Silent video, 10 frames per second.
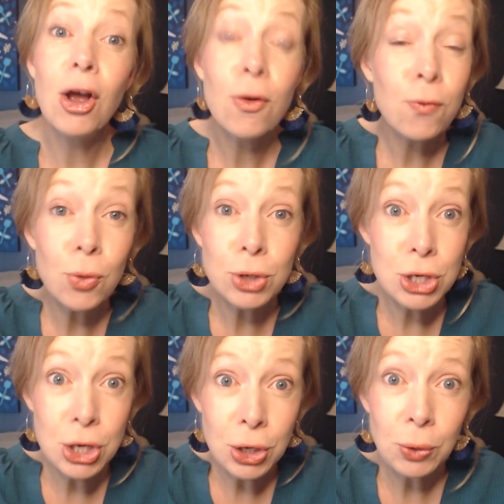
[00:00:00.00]
for
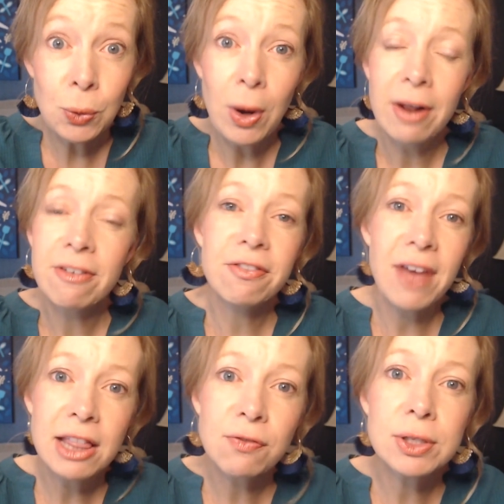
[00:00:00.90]
you,
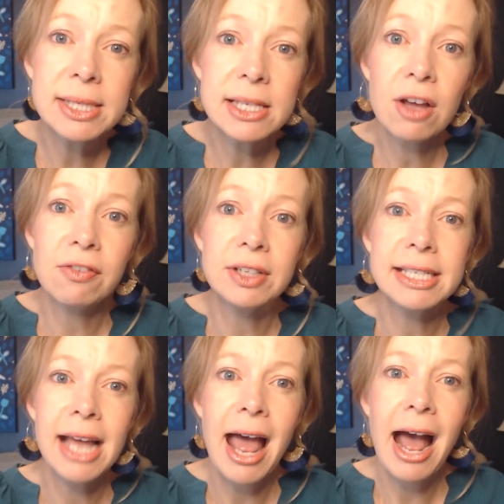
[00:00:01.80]
faithful servant,
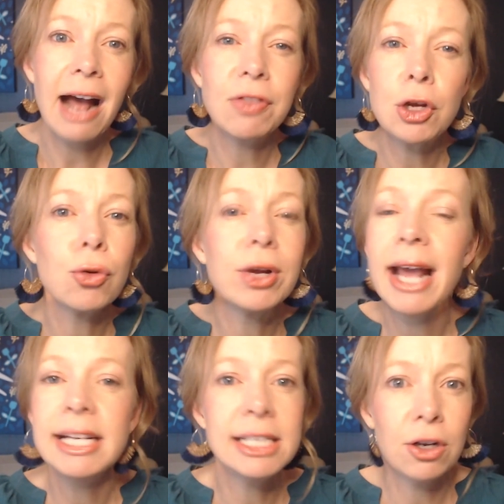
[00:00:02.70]
have the
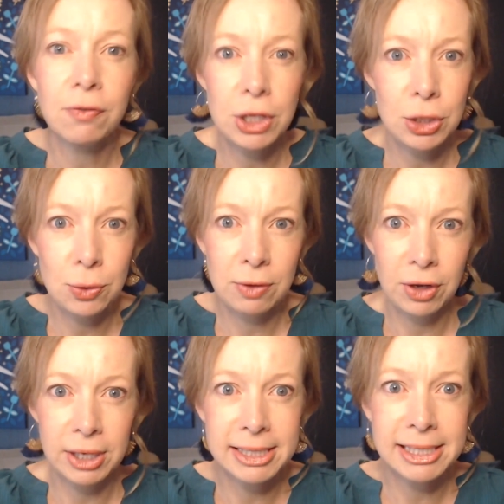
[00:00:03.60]
Creator of the
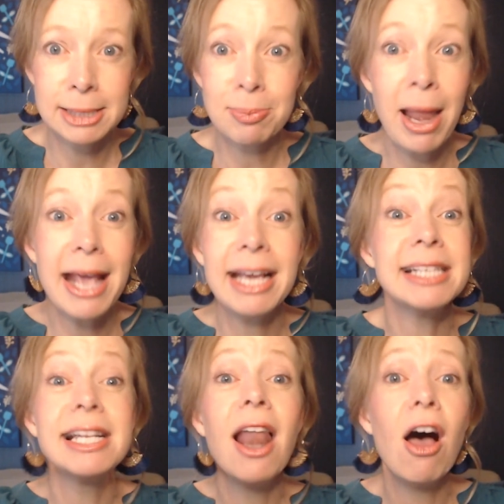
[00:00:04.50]
universe displaying his
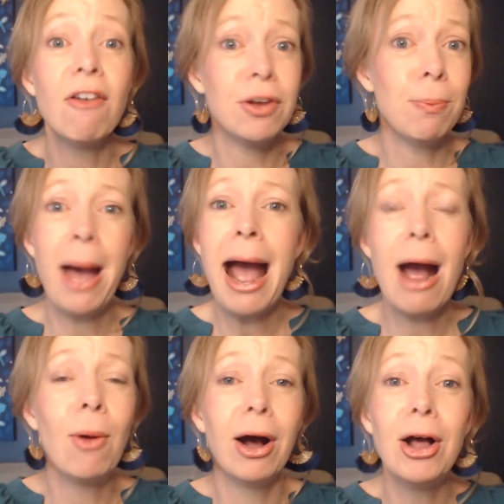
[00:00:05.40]
love and
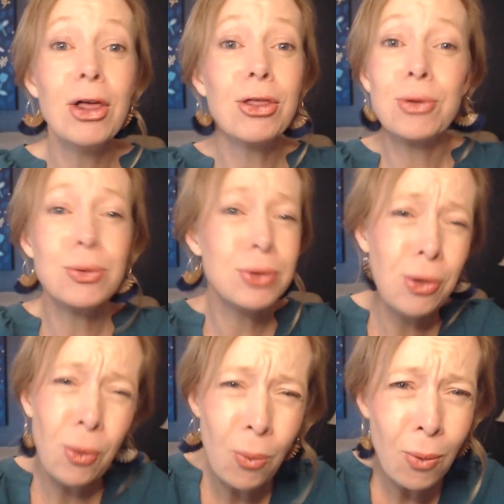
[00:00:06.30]
power through
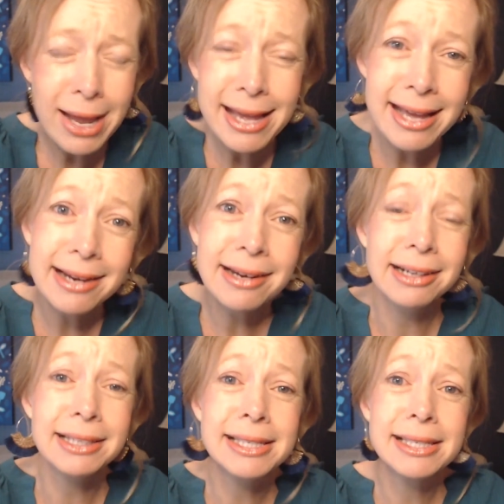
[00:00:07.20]
your
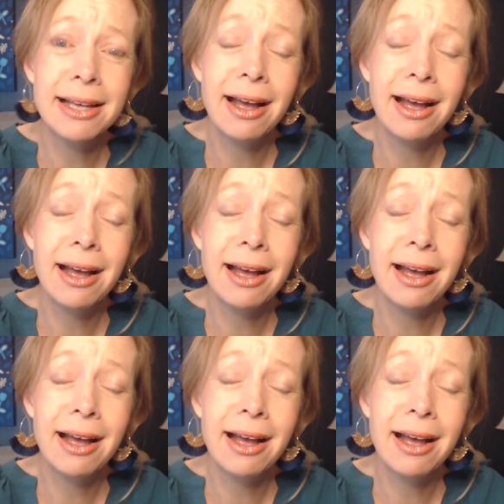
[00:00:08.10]
weakness.